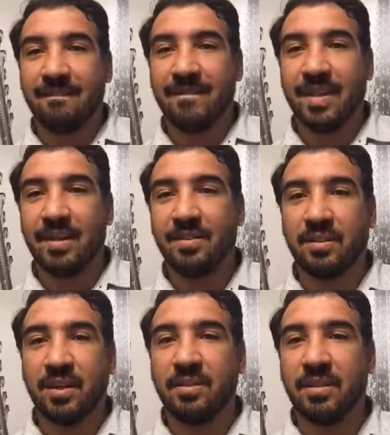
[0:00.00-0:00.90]
How's your
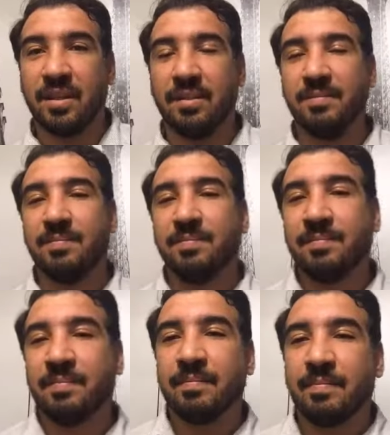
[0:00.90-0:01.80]
Thursday?
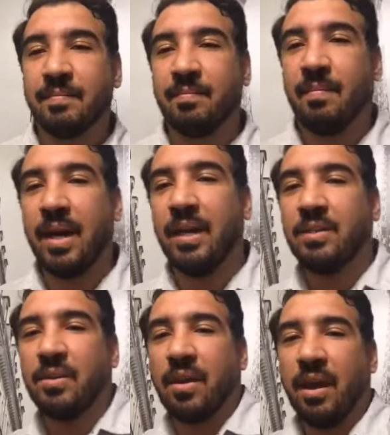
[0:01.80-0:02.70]
Mine
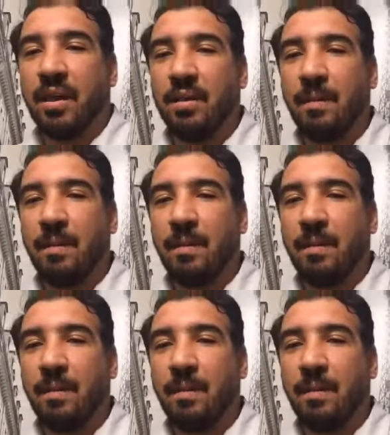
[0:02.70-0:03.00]
is okay.